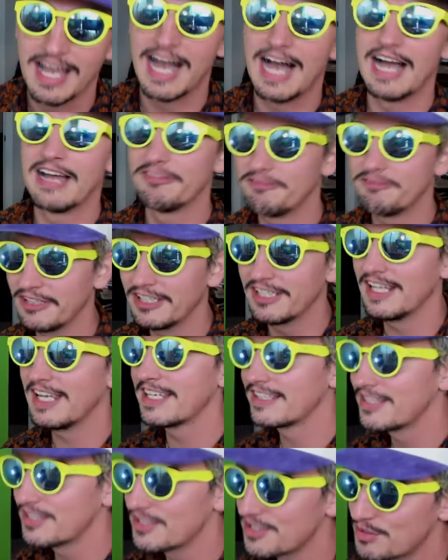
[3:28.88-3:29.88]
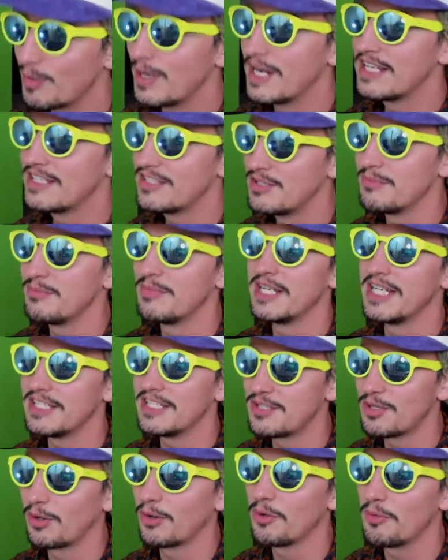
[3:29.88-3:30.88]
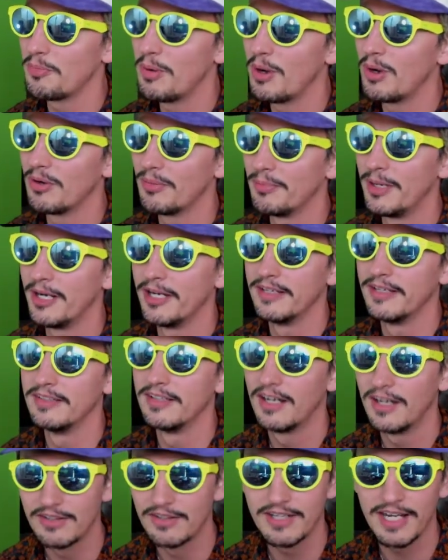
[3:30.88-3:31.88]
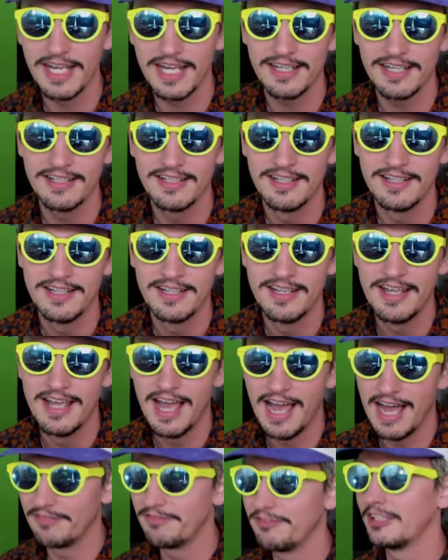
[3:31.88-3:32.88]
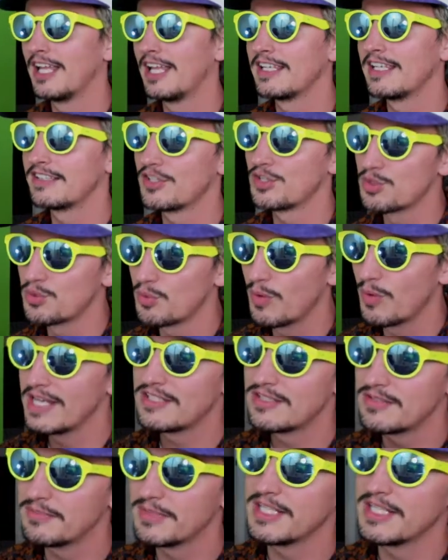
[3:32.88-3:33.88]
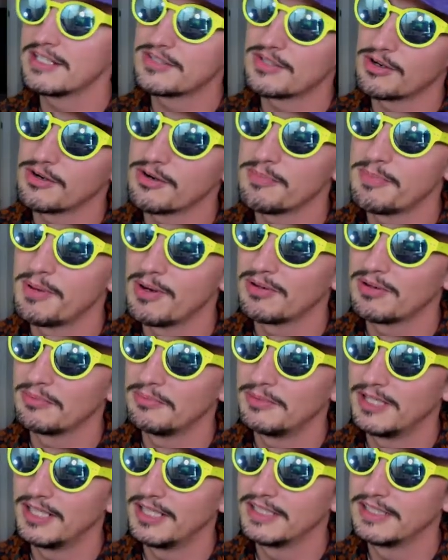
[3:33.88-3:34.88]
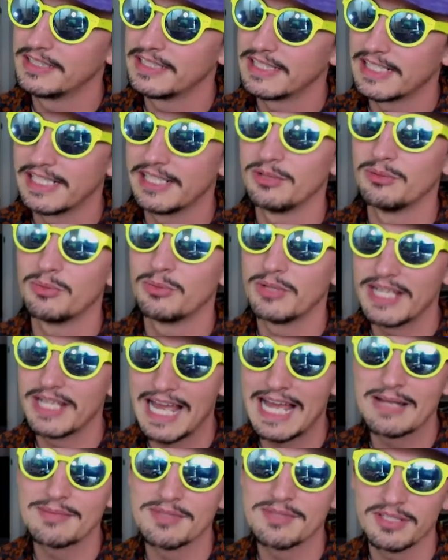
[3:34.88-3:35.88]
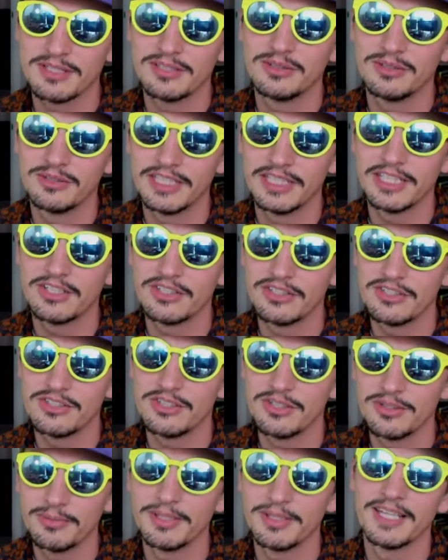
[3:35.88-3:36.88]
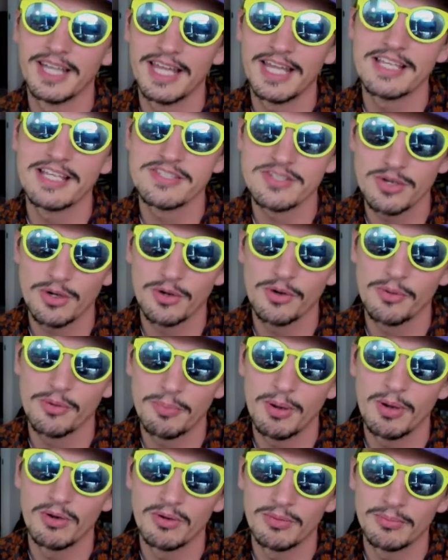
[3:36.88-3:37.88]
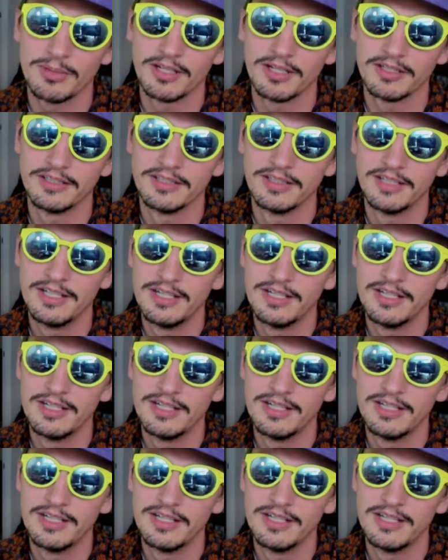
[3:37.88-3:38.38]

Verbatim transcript: I feel like there's way too many turtle Pokemon, okay? I feel like there's way too many turtle Pokemon, and we absolutely could do with less turtle Pokemon.